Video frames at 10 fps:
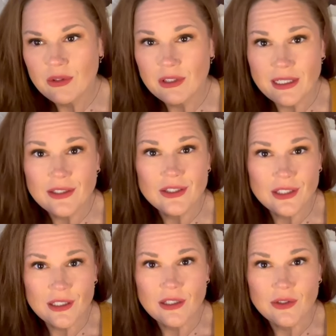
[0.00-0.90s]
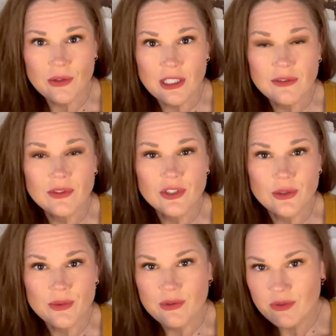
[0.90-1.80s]
like to see in your life in
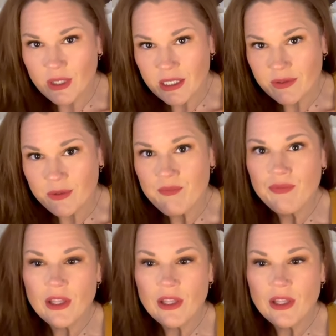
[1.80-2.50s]
terms of thriving,